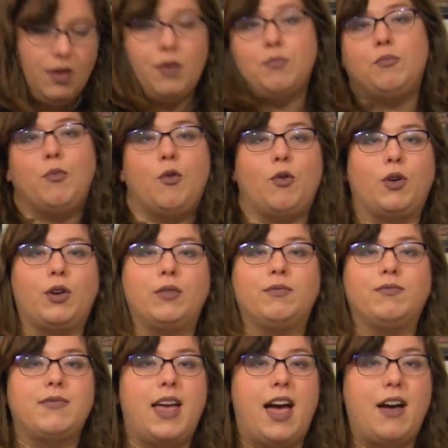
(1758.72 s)
more
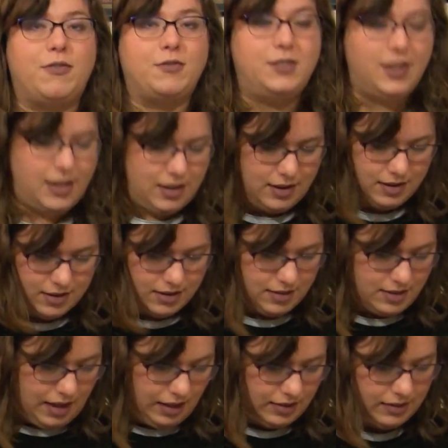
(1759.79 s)
hefty
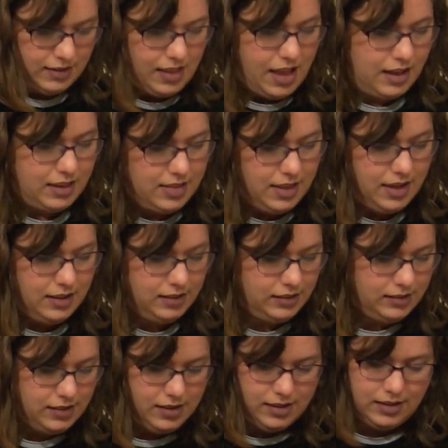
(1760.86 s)
things like
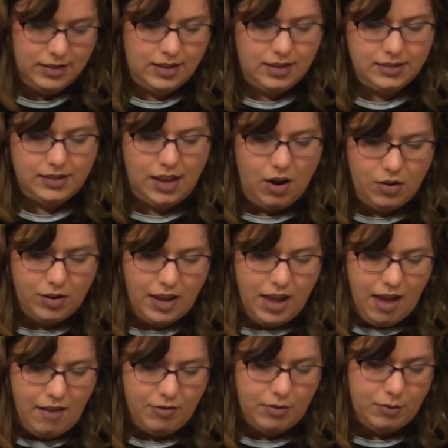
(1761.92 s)
these, because they already
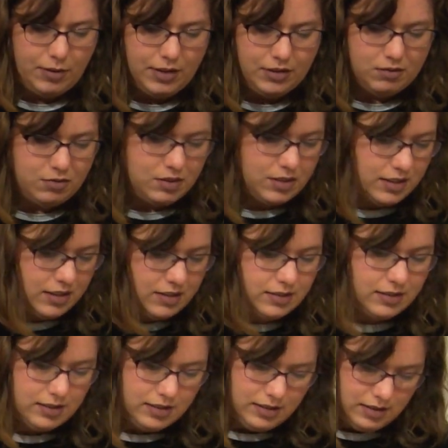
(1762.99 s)
have the resources.
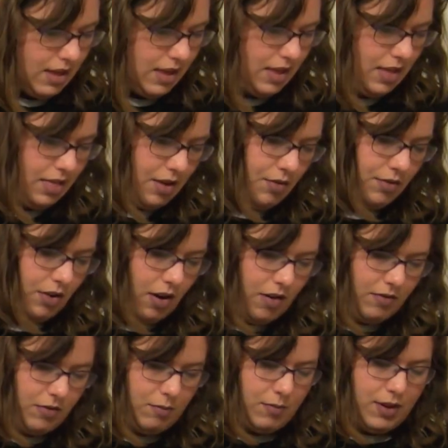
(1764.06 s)
And they would
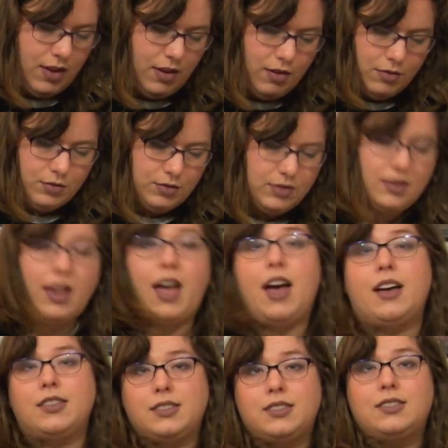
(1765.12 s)
often be used
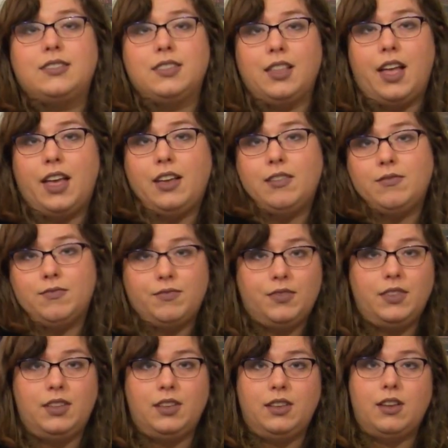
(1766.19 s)
as, like,
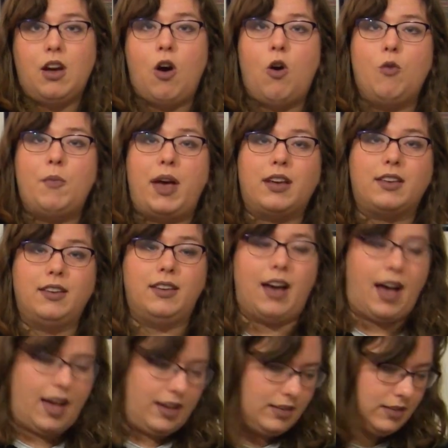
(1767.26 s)
home ec
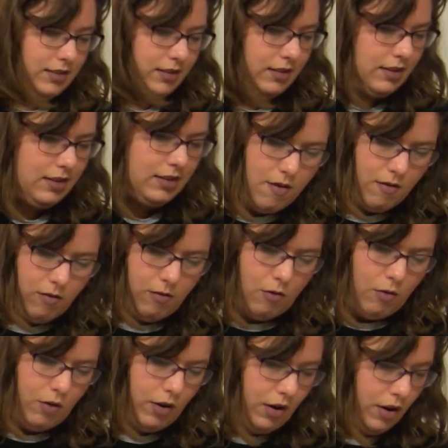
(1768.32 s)
guides
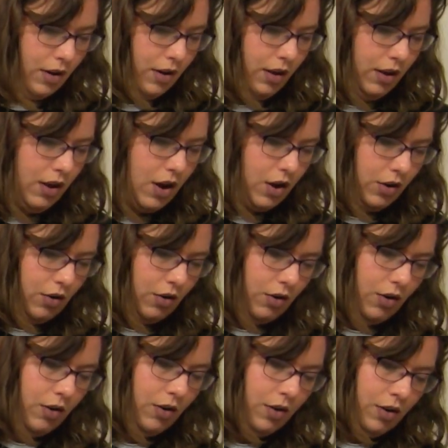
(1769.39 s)
for younger